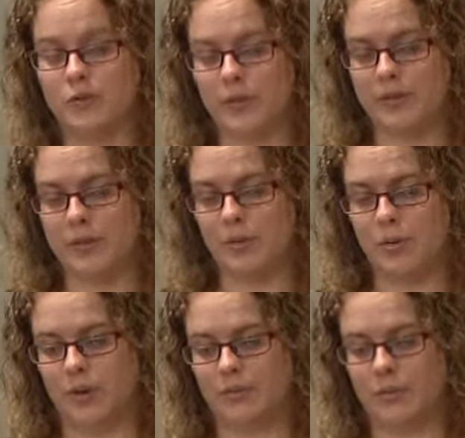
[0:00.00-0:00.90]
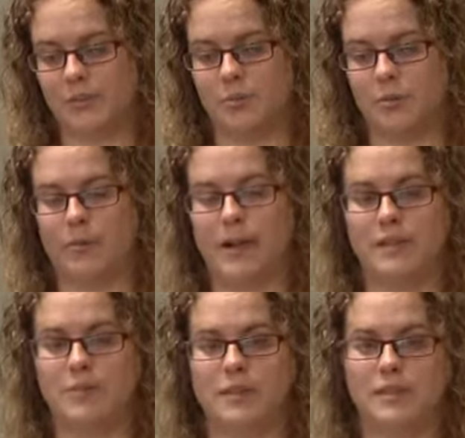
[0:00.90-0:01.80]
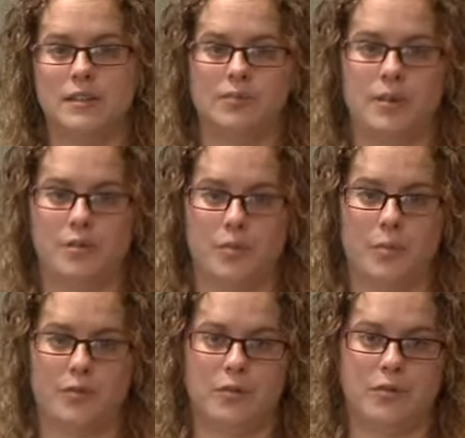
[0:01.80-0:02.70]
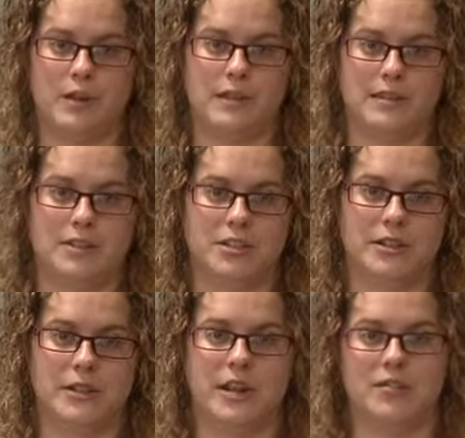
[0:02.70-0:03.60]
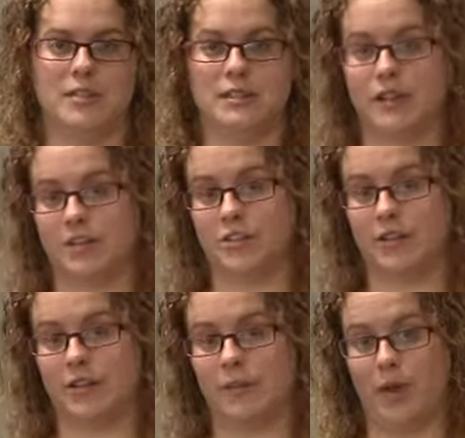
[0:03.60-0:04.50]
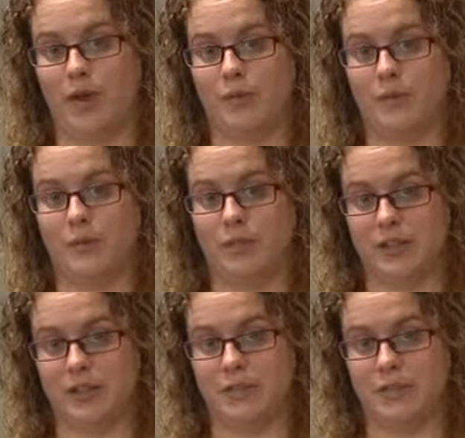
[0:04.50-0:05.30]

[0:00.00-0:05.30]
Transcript: for example, under flexible arrangements, if a not-for-profit organisation can have a discussion around the way in which they're